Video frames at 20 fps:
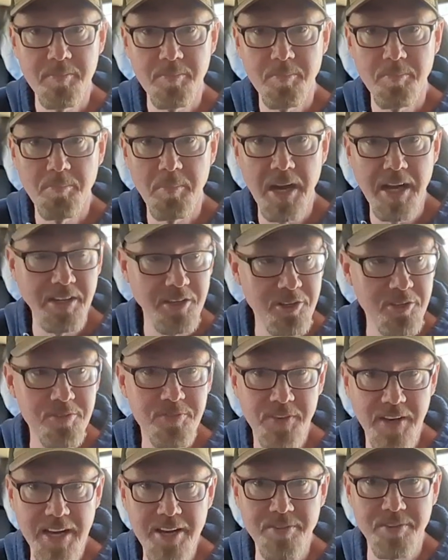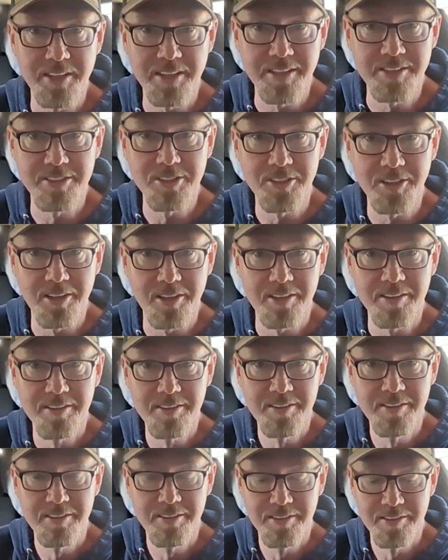my new favorite guitar.
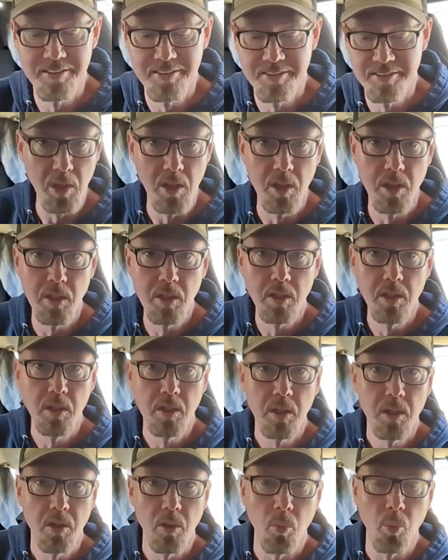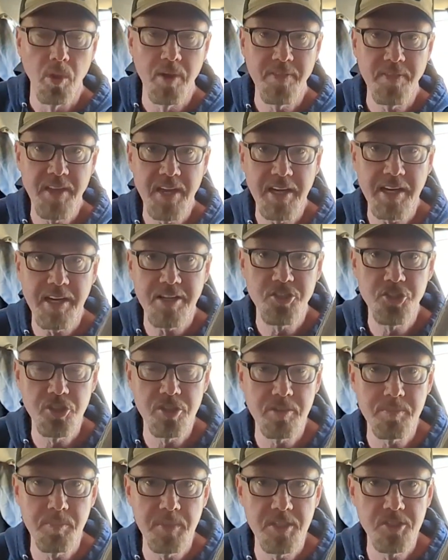One thing I
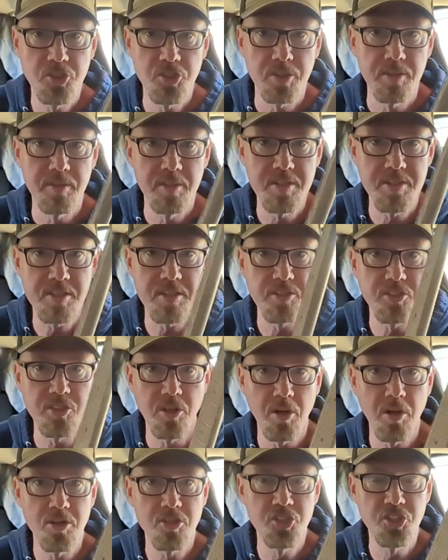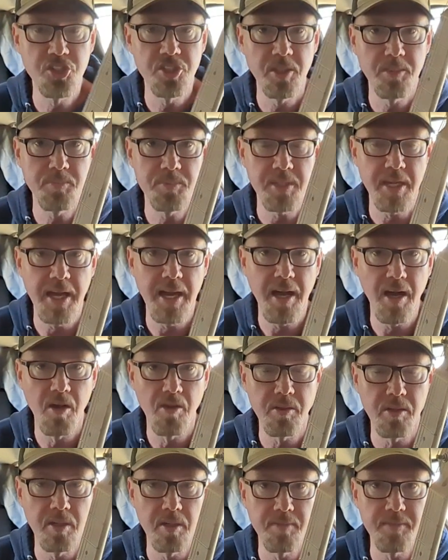should mention, this guitar shipped
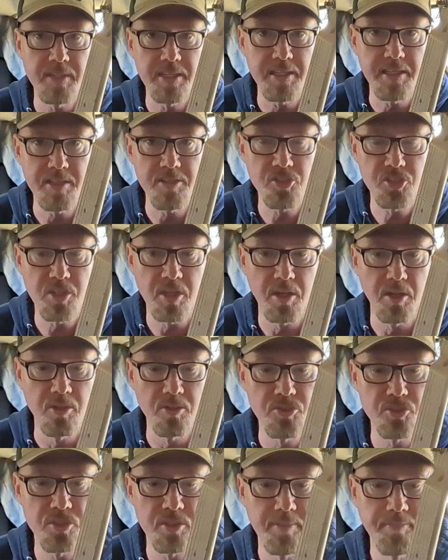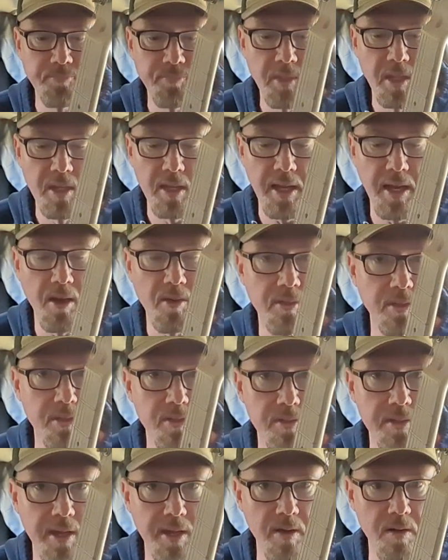out of the East Coast out here
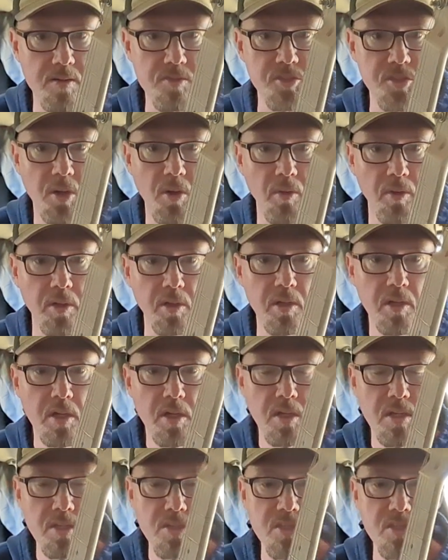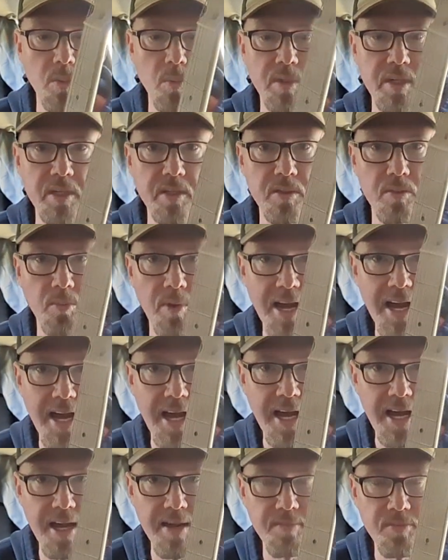to Arizona. So when it
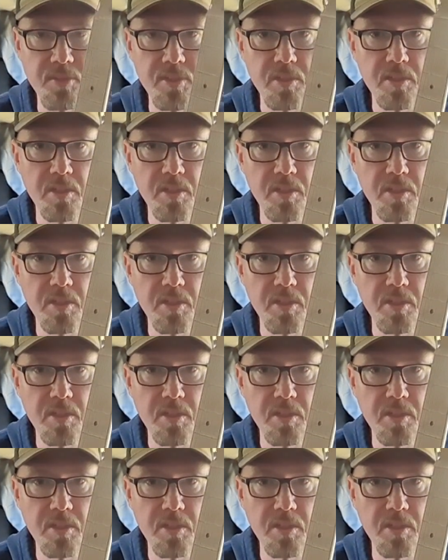arrived,